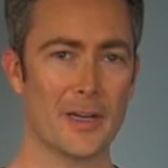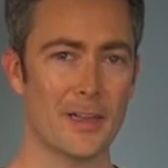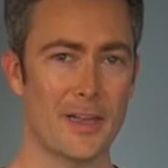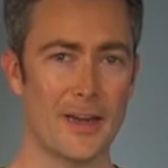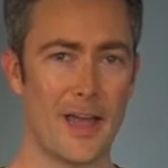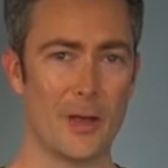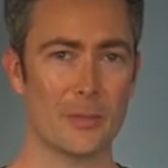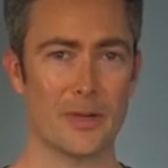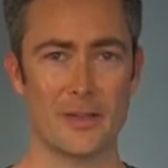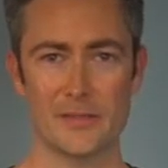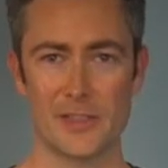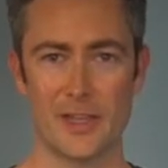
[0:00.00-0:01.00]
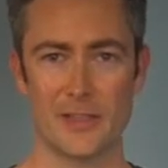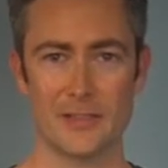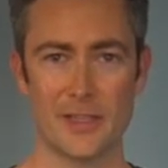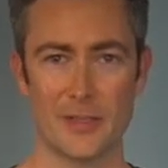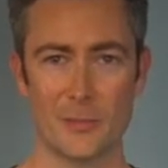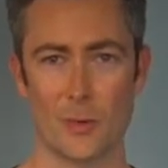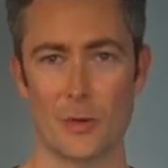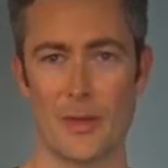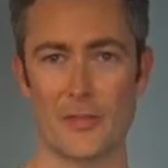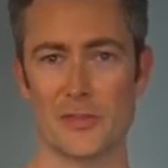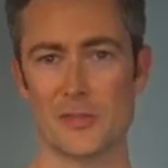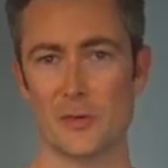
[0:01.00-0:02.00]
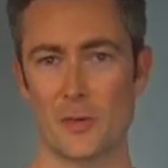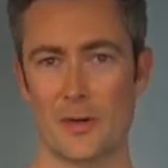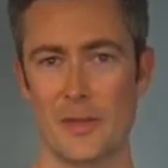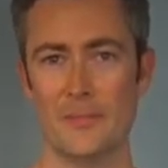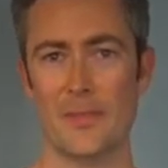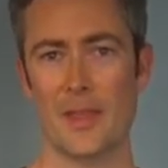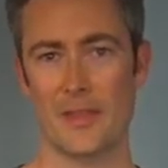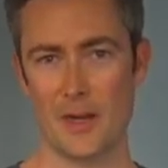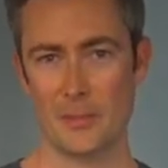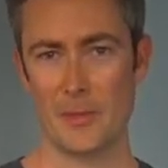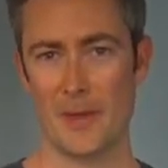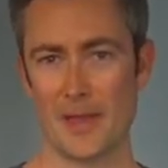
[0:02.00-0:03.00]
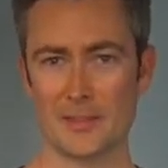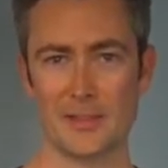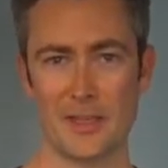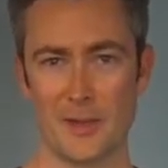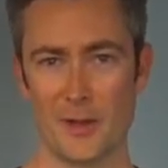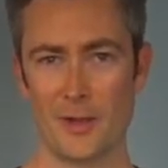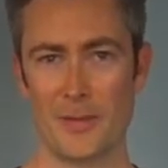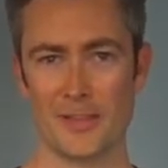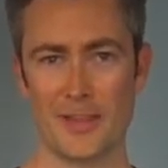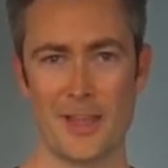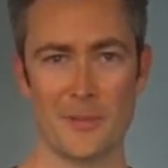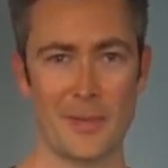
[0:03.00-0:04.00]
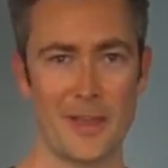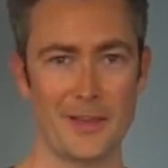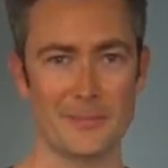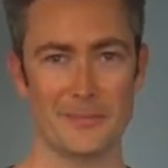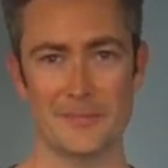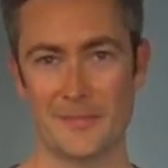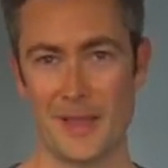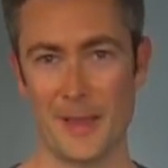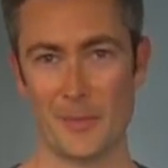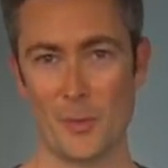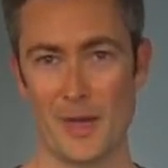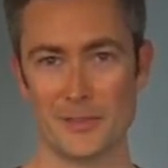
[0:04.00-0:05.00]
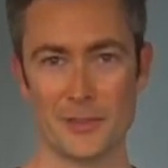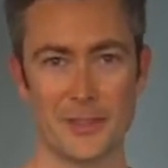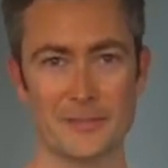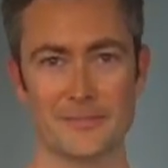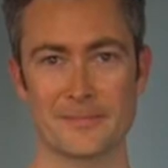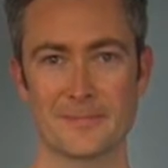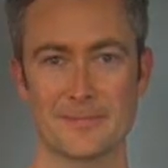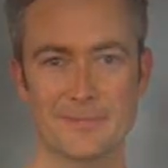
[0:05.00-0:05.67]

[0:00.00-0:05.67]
I'm going to let Albert Elfstein tell you more about the story, and then I'll be back to tell you all about the campaign. Happy watching.